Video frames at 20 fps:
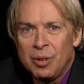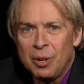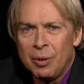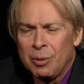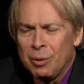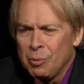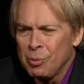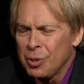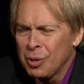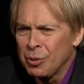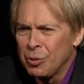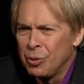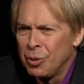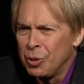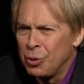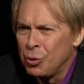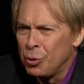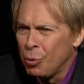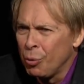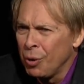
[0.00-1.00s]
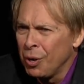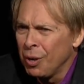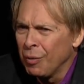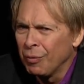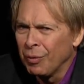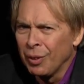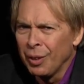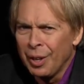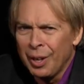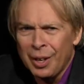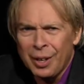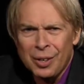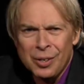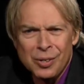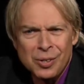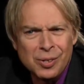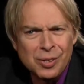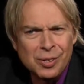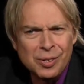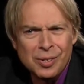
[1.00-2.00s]
and there was a, the Joy of
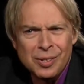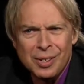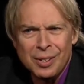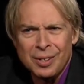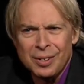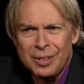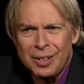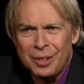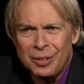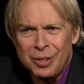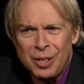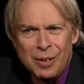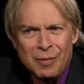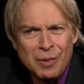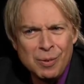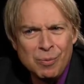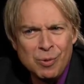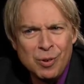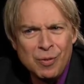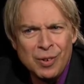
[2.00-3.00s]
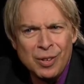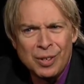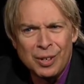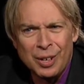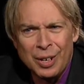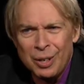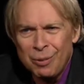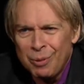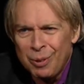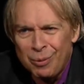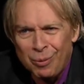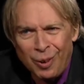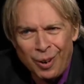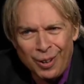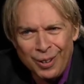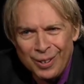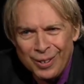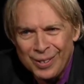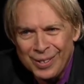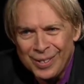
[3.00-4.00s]
Lex, that, that TV yeah. movie that Henry
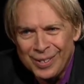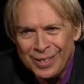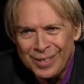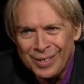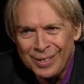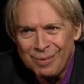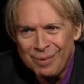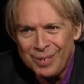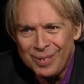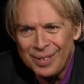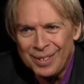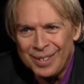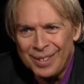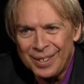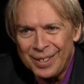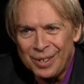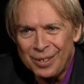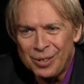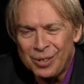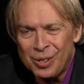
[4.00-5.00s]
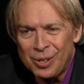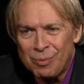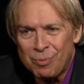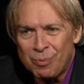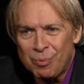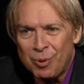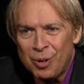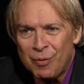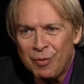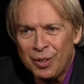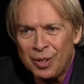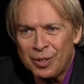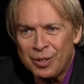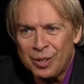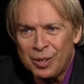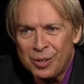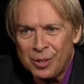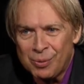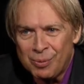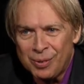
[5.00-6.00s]
Rollins is in. What, yes. Can you briefly
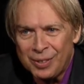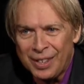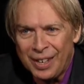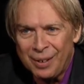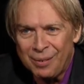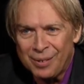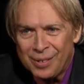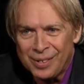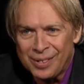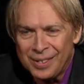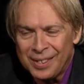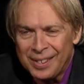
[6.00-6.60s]
tell yeah. us what that was? It